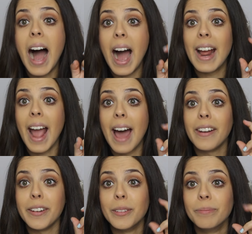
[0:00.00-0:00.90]
I
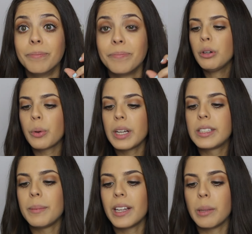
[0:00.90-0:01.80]
added. You
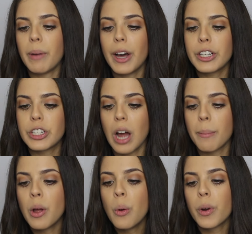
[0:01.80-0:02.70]
agreed to meet at the body
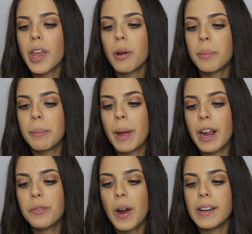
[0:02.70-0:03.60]
shop, where they would be
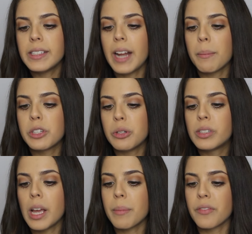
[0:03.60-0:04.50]
paid for any damage you
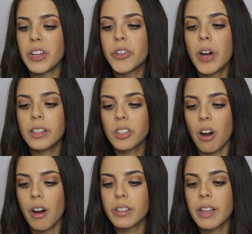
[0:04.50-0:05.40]
say my vehicle has
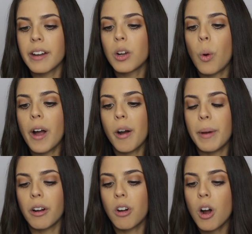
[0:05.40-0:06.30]
caused and inquire
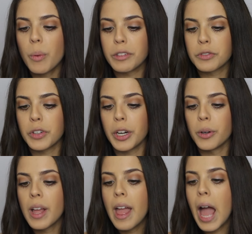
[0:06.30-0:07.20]
about a car rental for
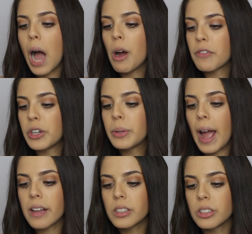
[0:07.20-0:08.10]
you. However, you
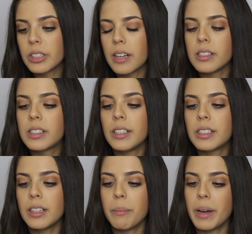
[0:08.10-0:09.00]
canceled and
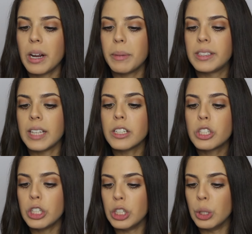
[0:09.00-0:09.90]
insisted the money be sent
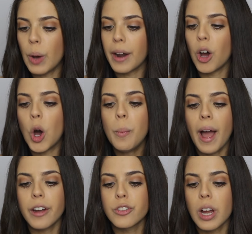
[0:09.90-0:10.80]
to you at a home
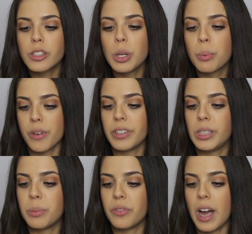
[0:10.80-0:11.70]
address you
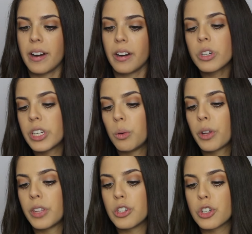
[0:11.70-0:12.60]
previously provided or deal
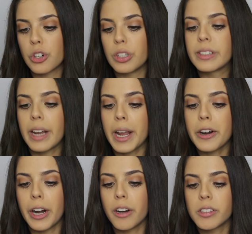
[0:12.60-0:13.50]
with insurance
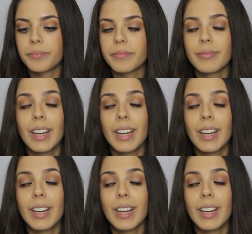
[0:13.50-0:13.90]
carriers.